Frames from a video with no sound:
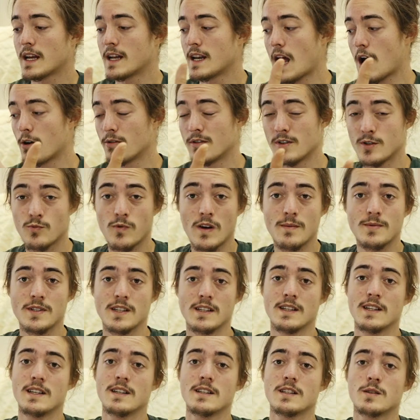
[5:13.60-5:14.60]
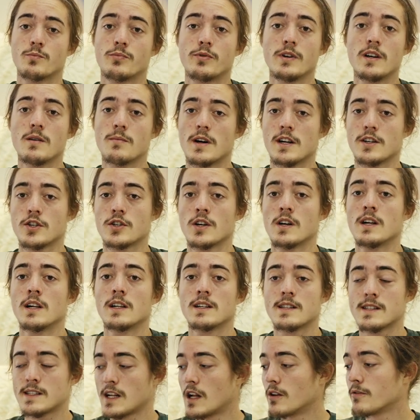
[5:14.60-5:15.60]
now this website here is pretty much
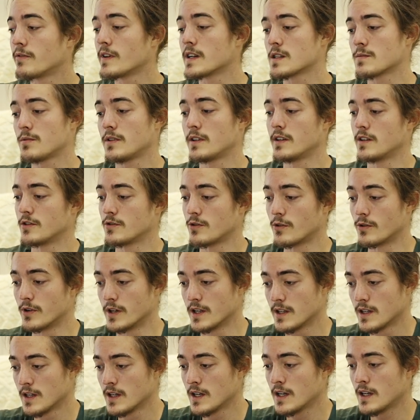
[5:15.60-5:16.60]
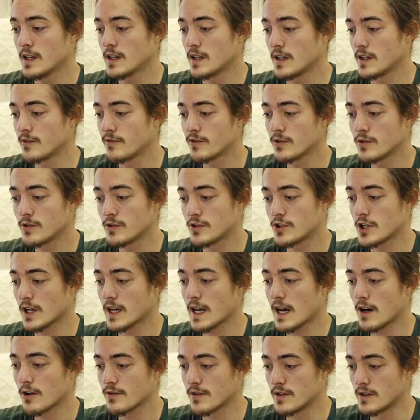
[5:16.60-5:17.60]
self-explanatory. If you check
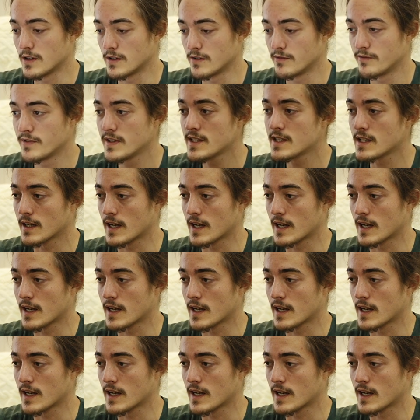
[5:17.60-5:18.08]
out the visa